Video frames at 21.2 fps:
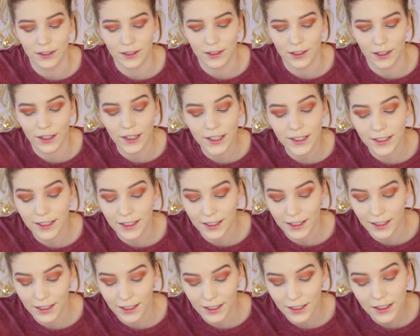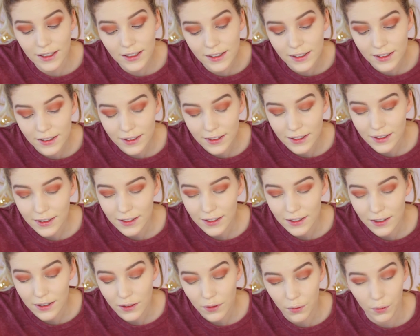was 13
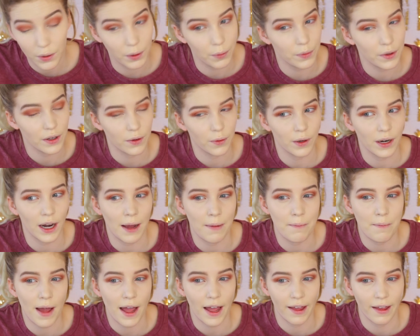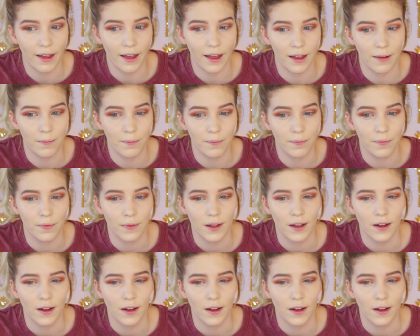when I met him.